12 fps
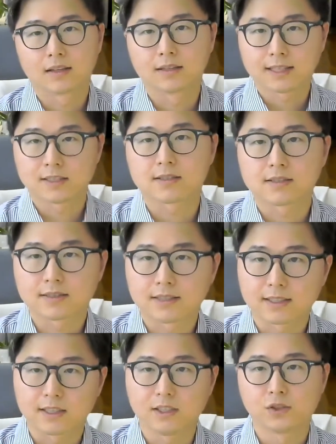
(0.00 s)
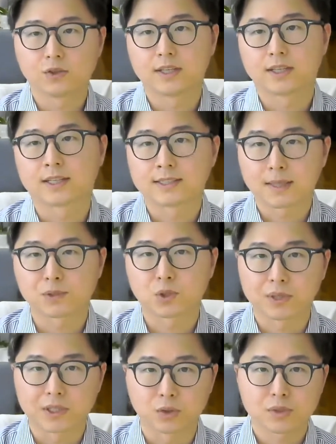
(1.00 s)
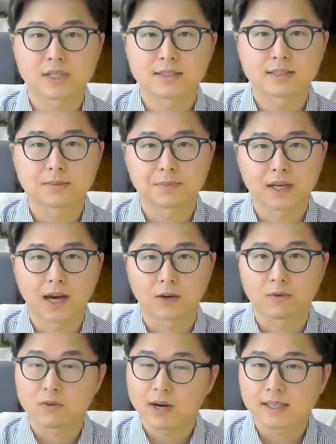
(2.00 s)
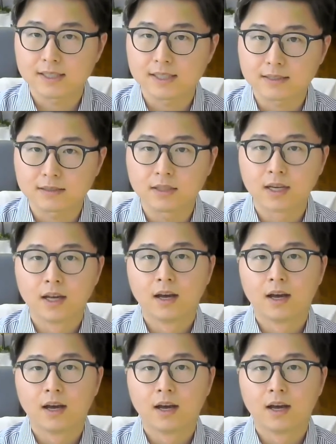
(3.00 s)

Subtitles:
lectures that teach you the conceptual intuitions behind regression